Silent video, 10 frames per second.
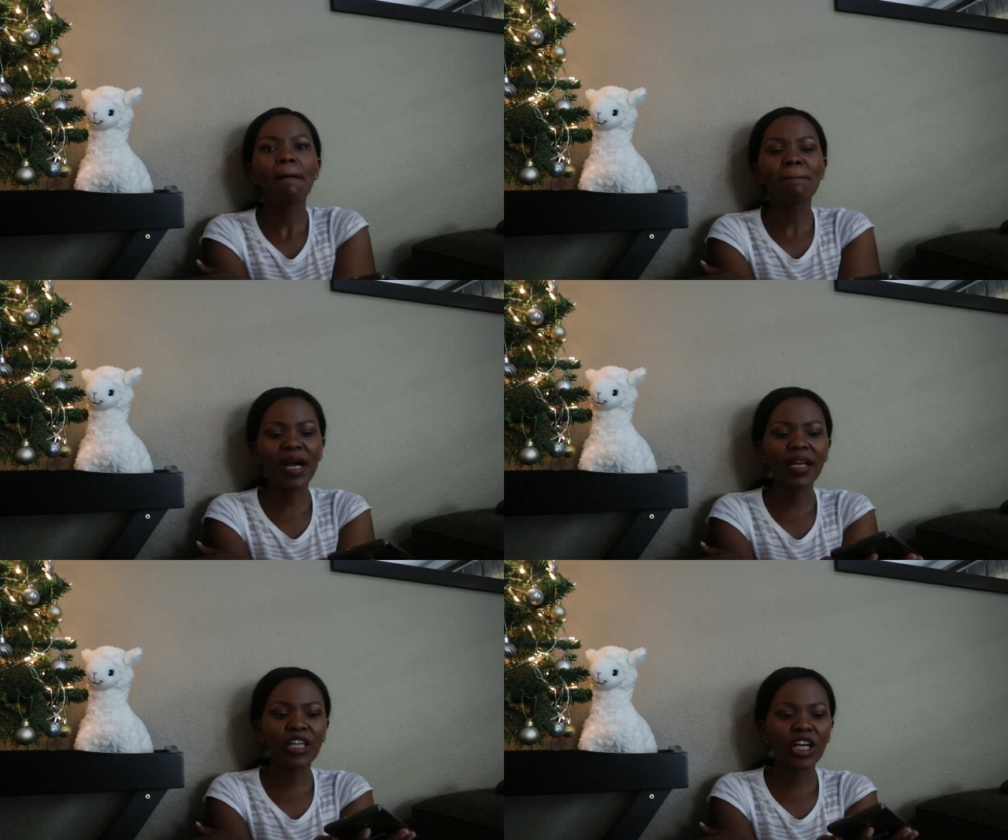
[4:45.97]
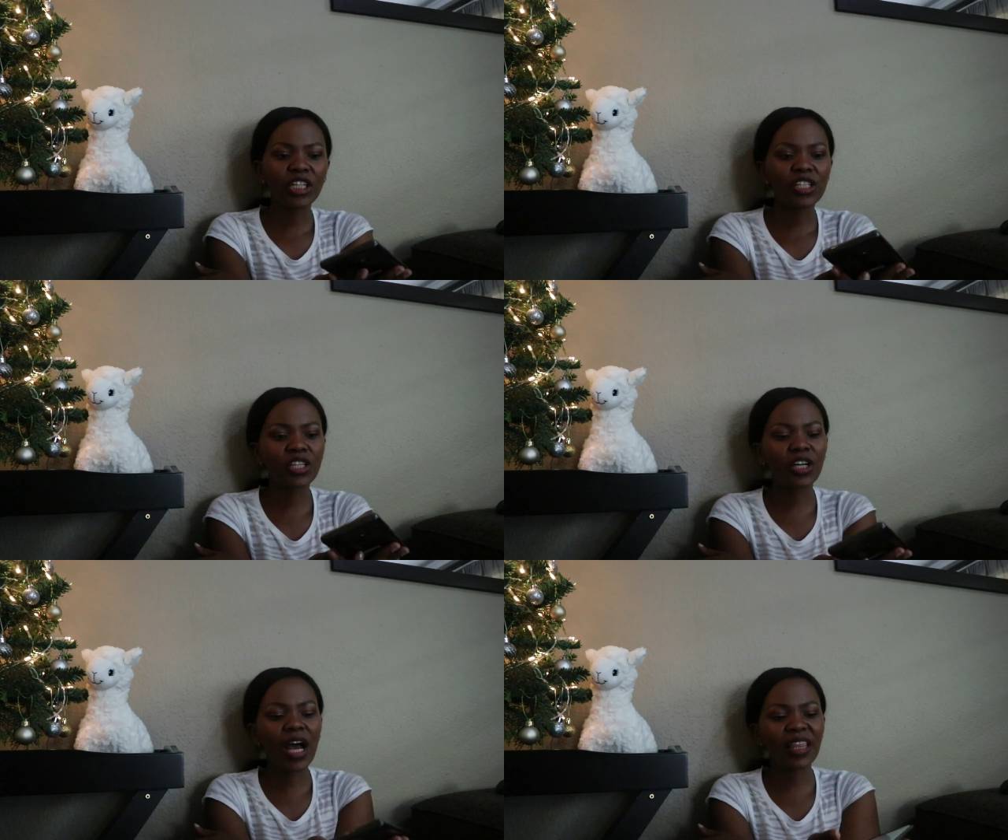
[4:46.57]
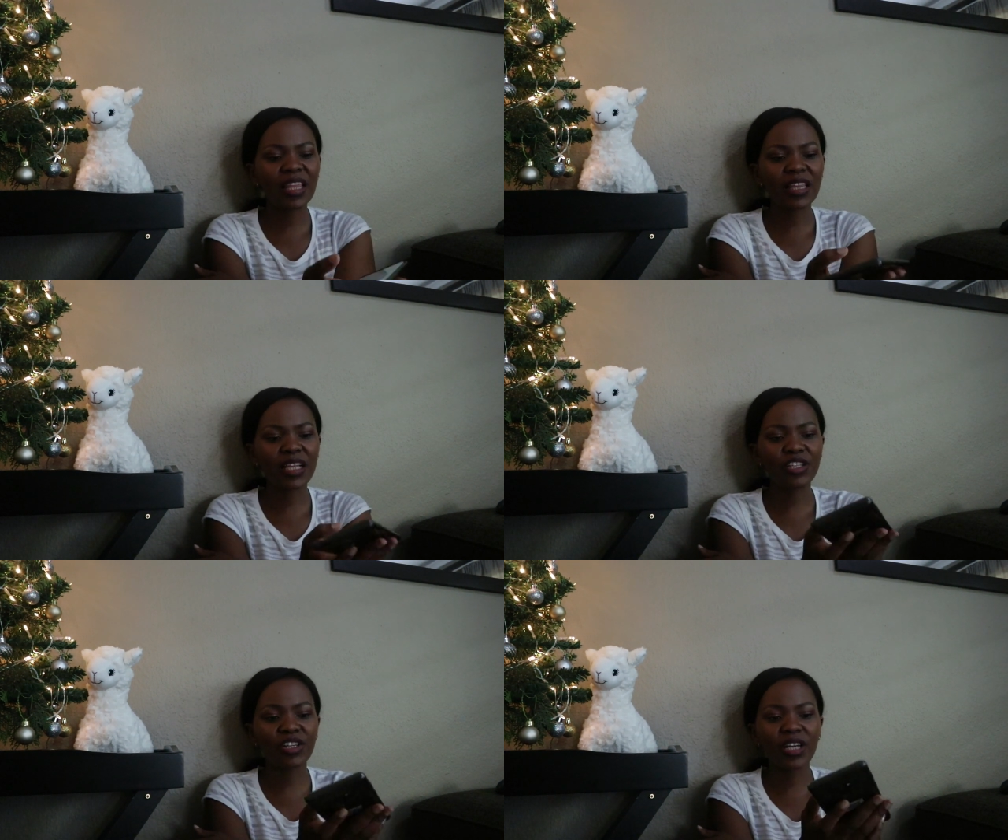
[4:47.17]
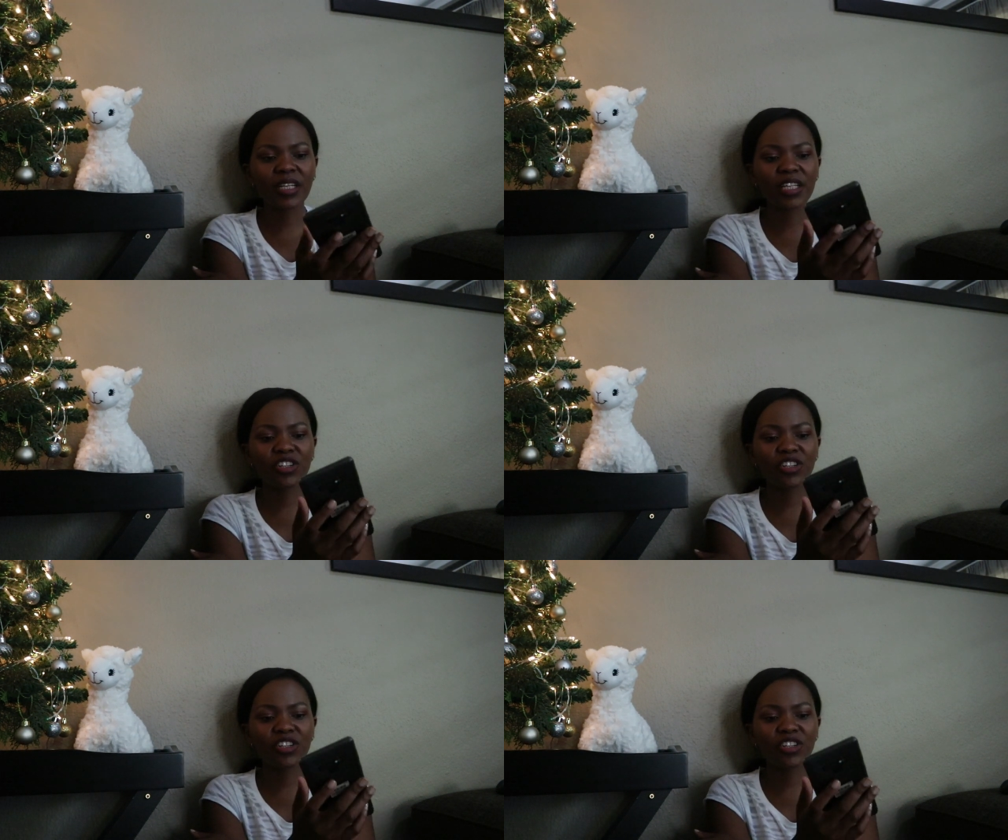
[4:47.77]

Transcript: But yeah, so I think that's a good idea.